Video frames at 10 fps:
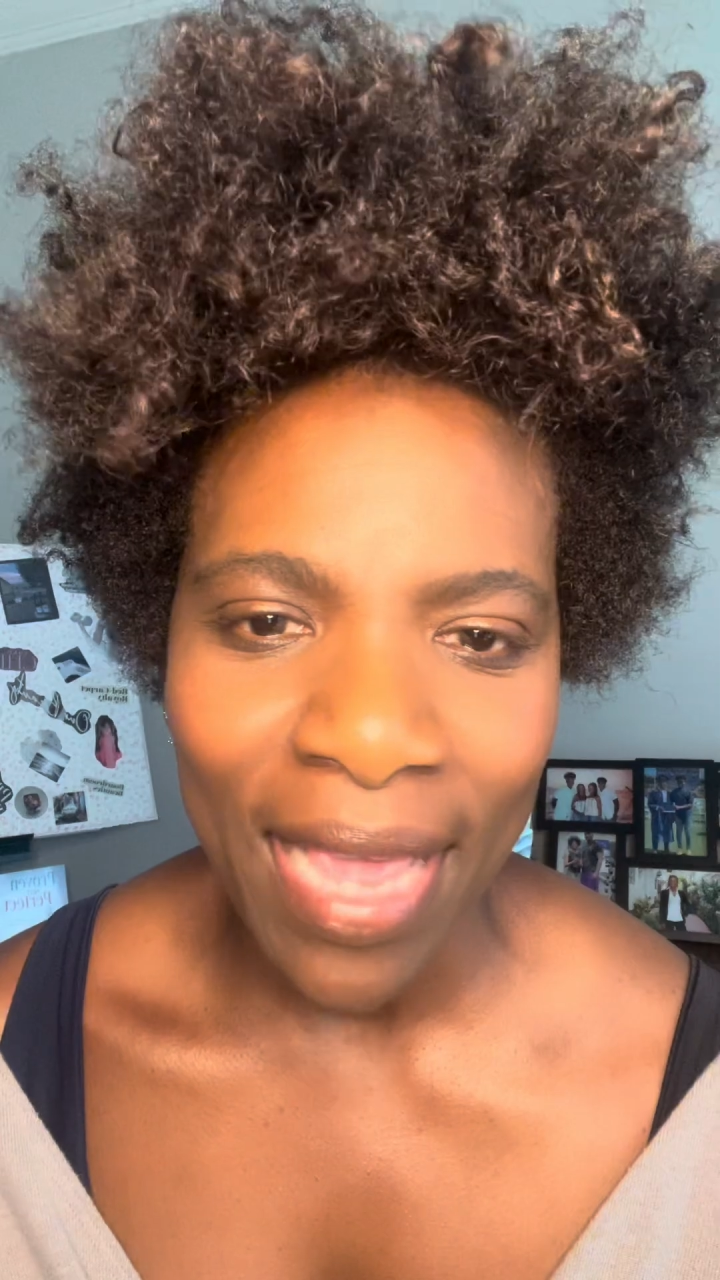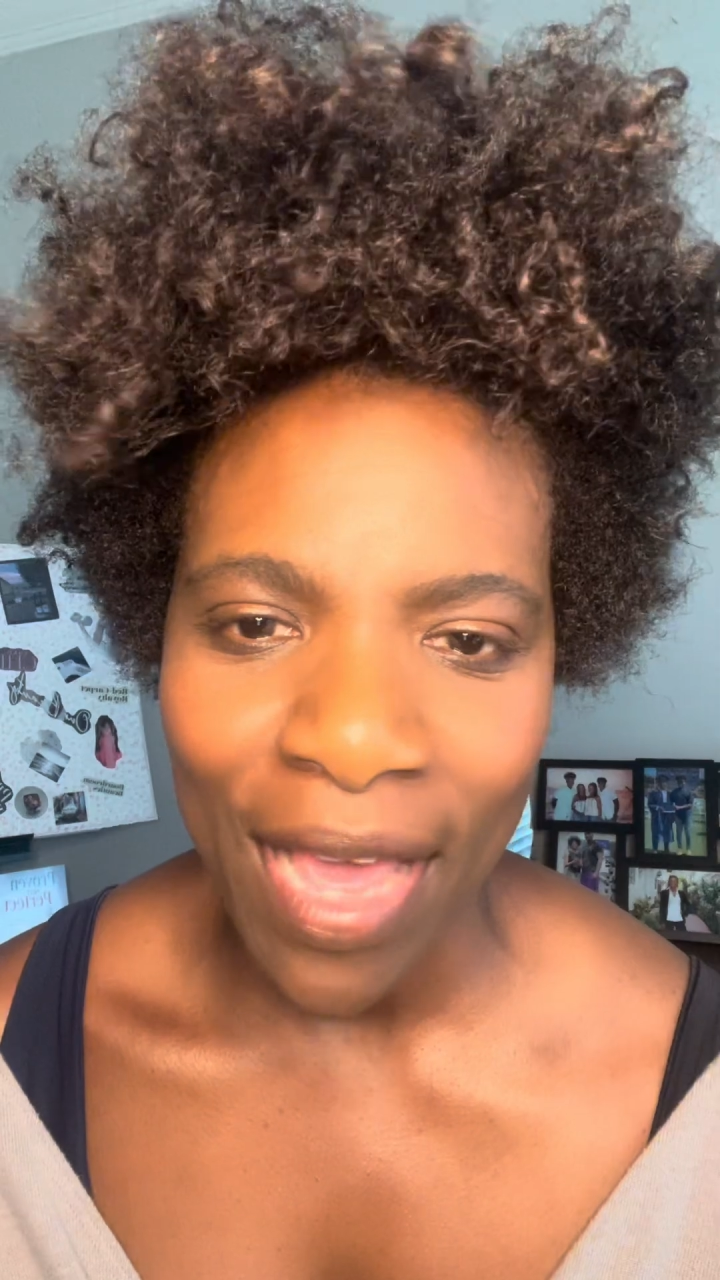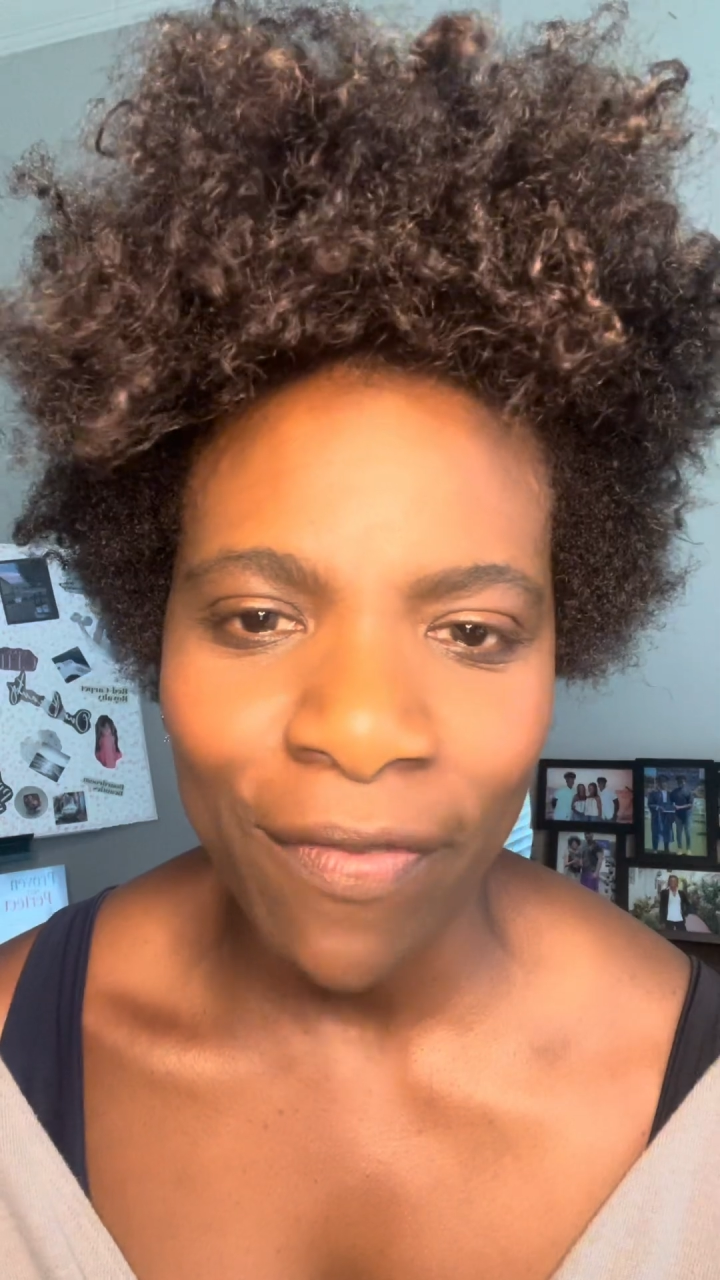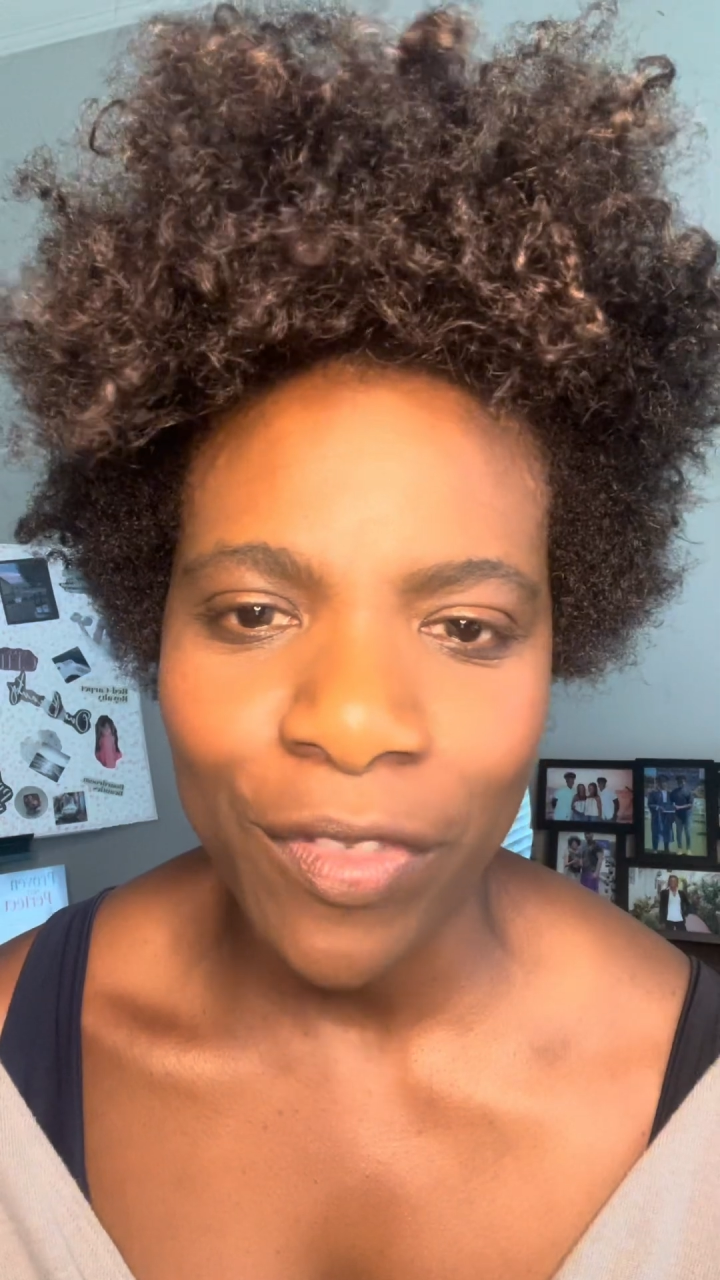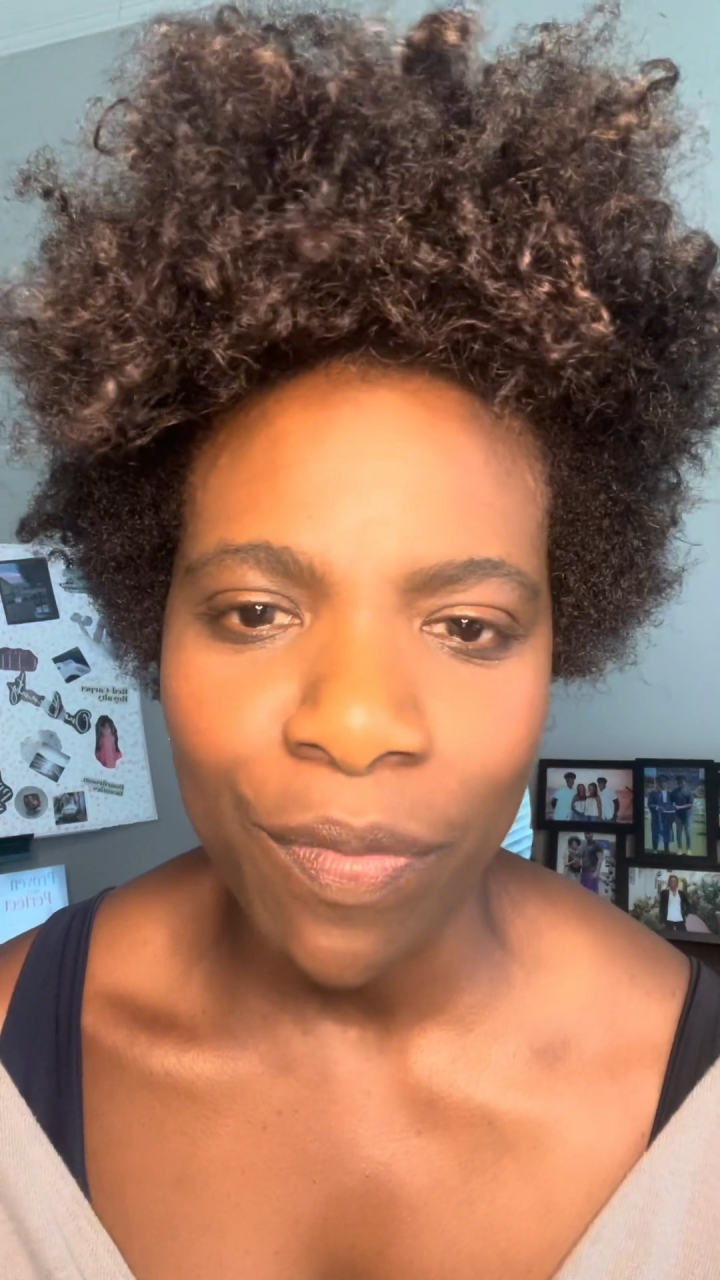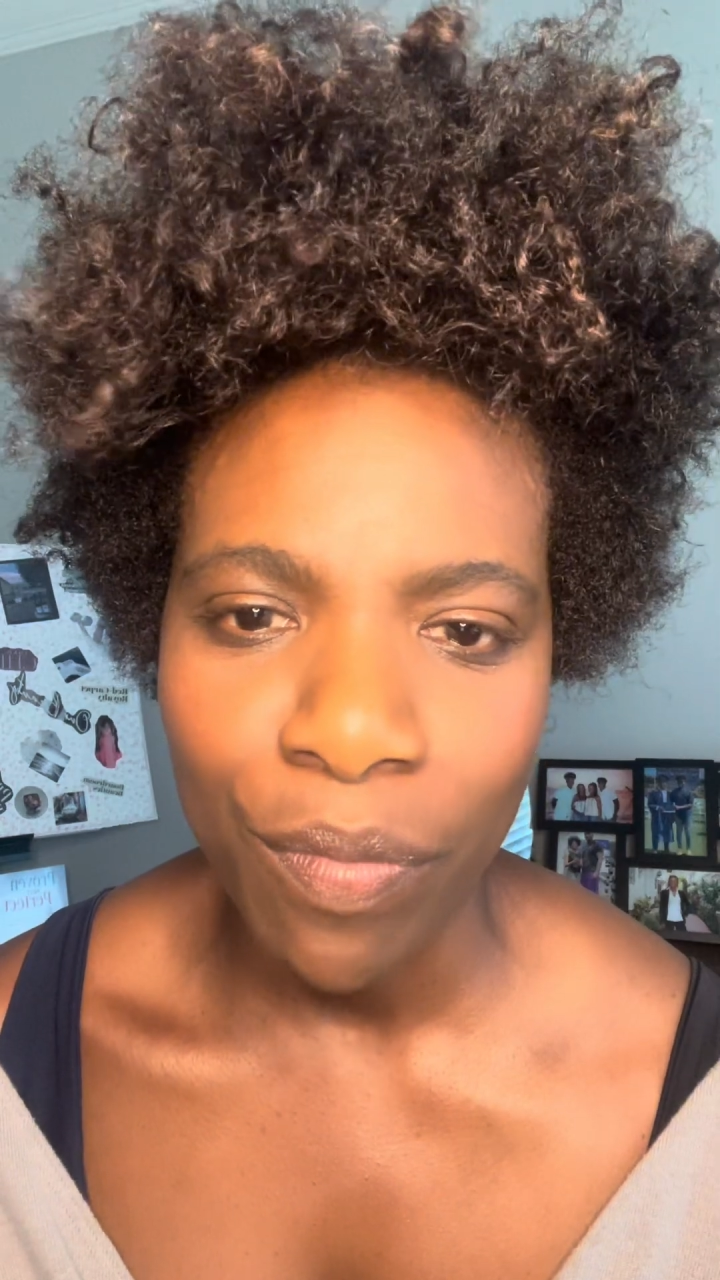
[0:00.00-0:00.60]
have to